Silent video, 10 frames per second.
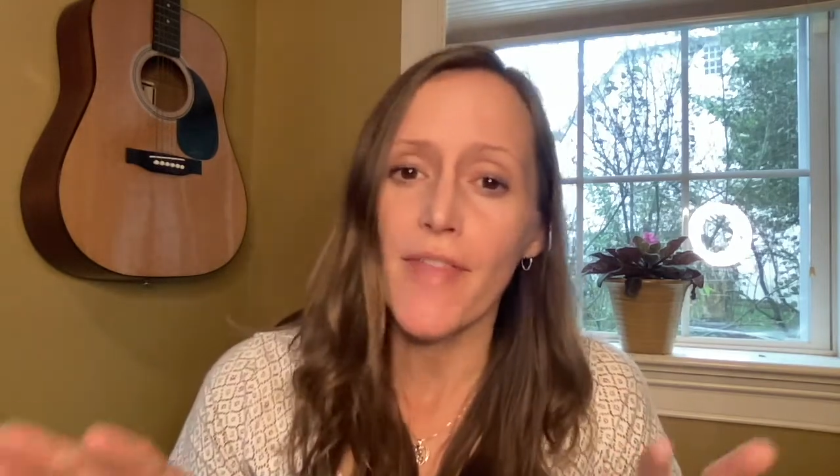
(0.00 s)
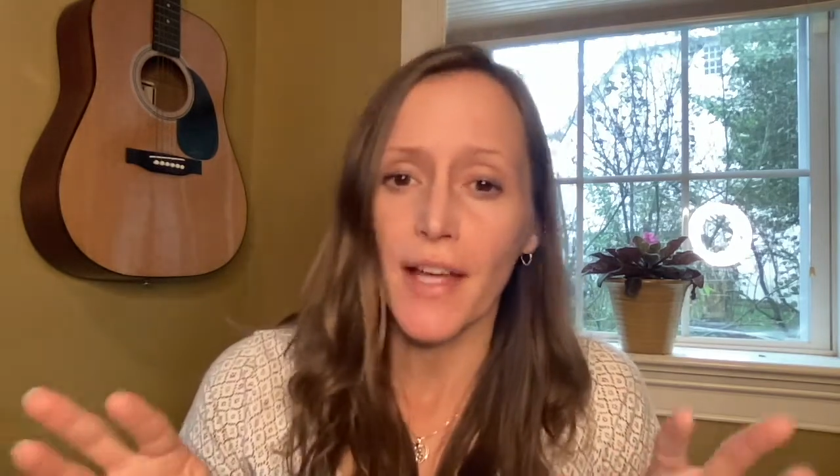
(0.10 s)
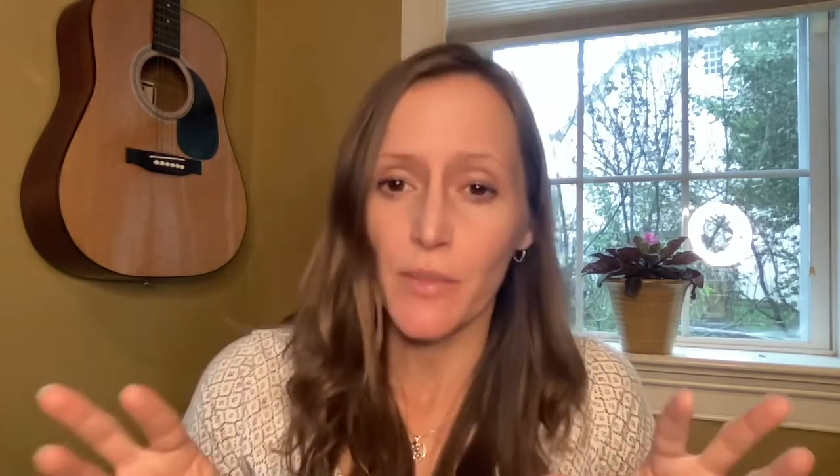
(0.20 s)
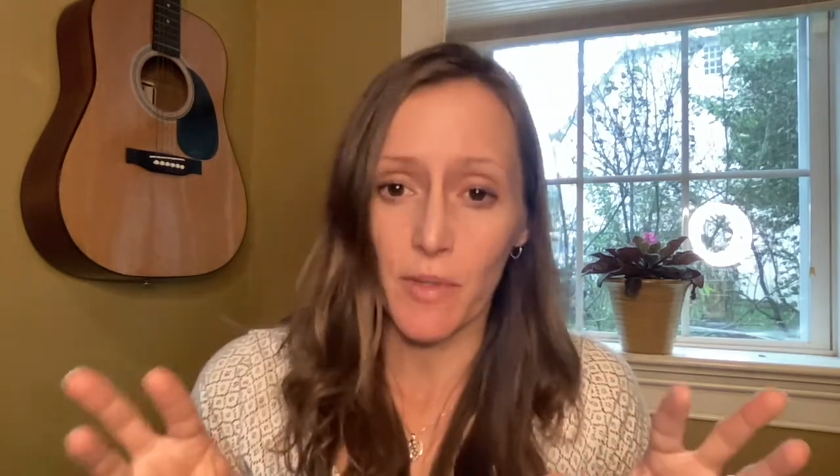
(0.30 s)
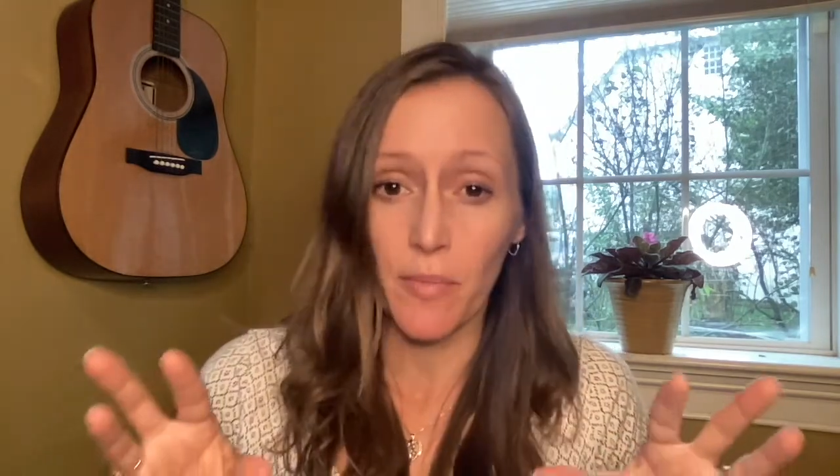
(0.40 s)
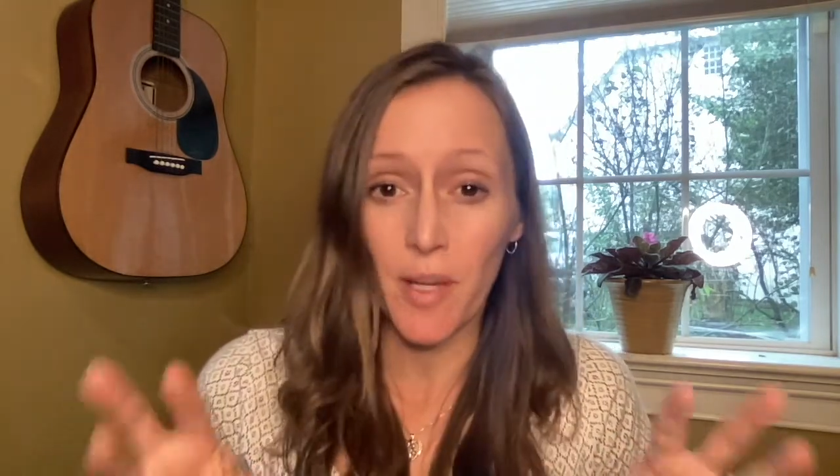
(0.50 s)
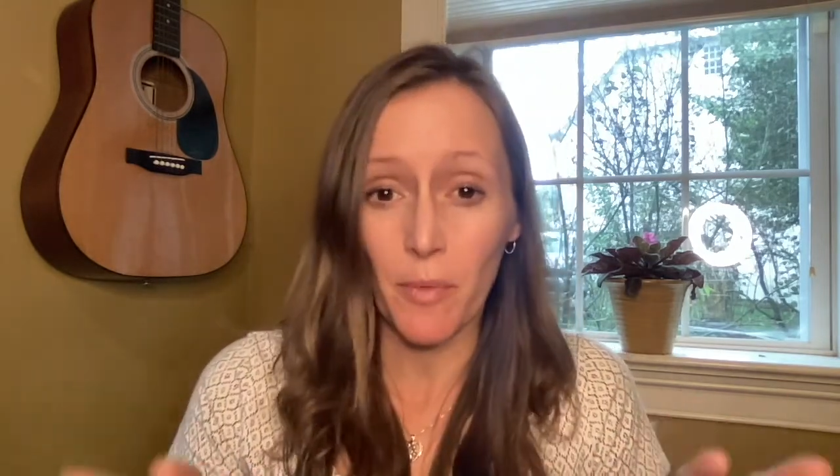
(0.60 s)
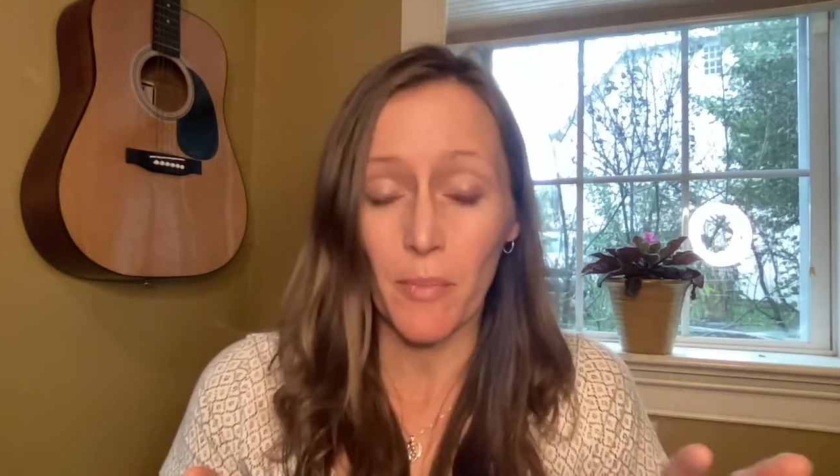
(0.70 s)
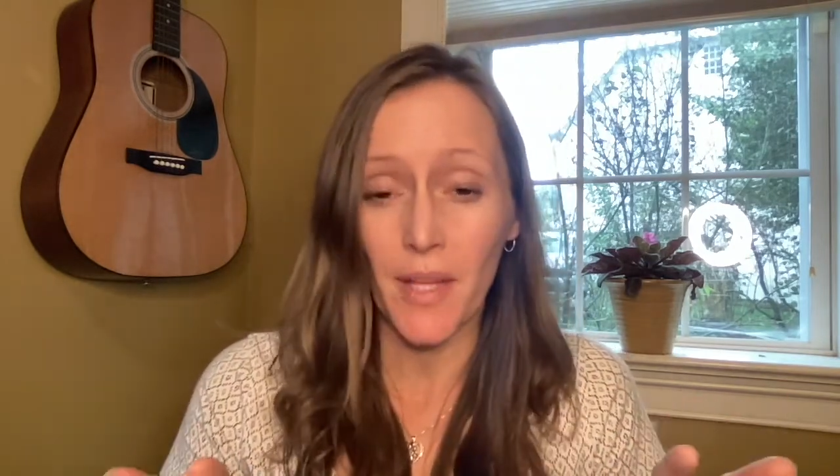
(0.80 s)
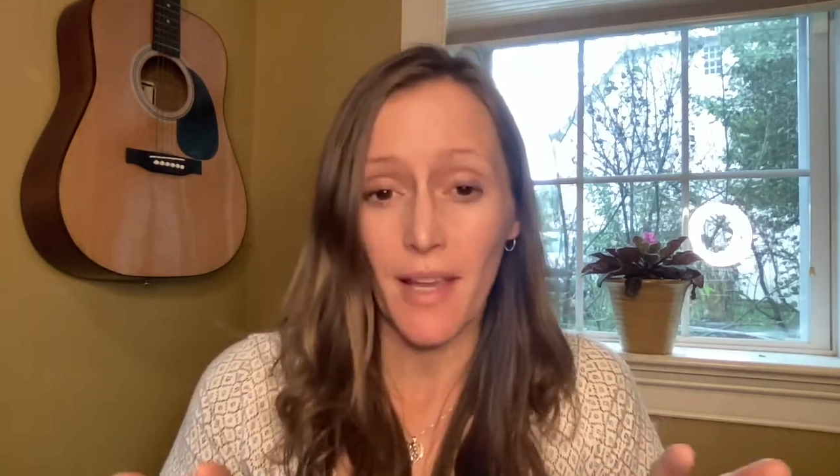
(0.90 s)
that's when
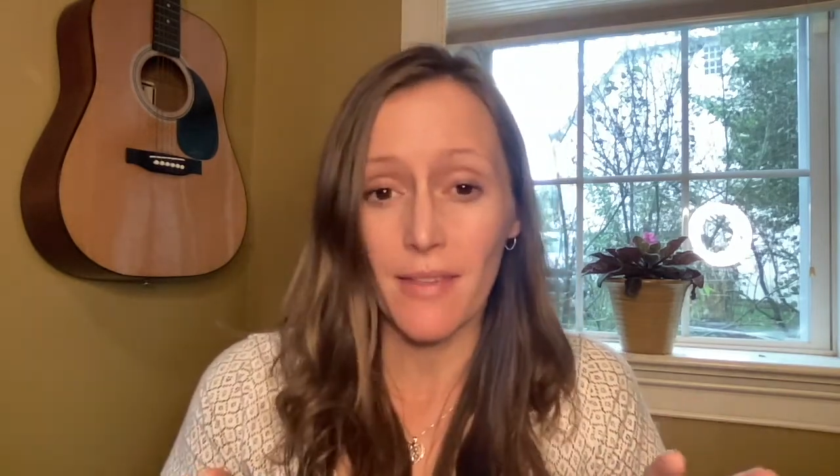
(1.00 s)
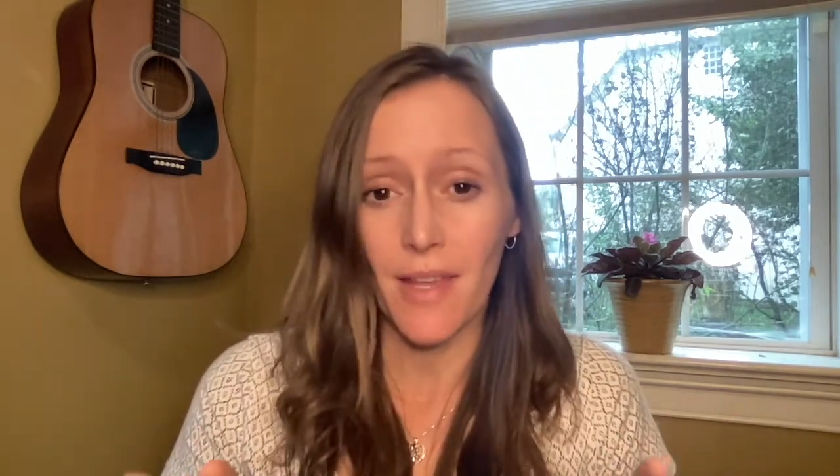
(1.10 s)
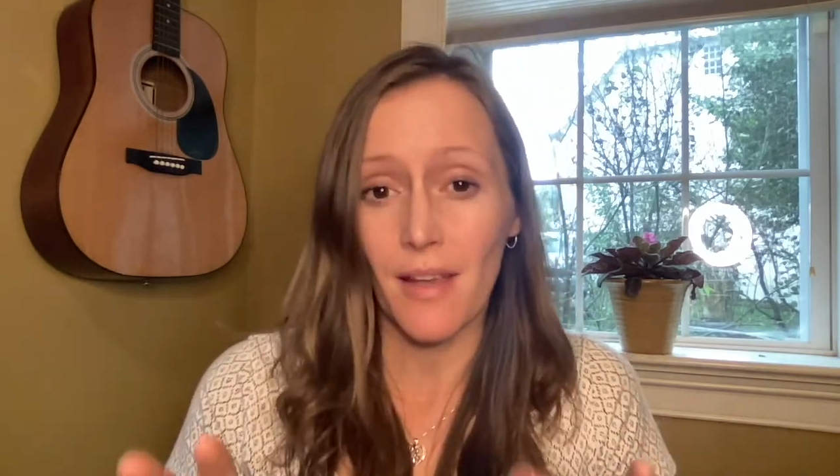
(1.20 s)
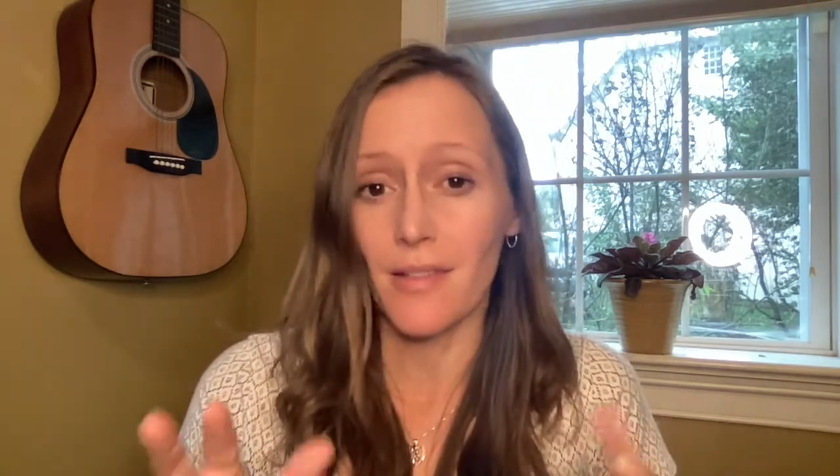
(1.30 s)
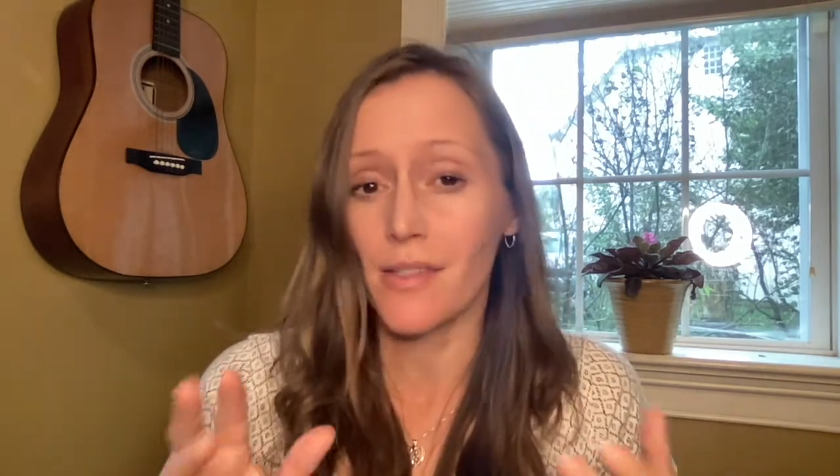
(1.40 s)
people plan things.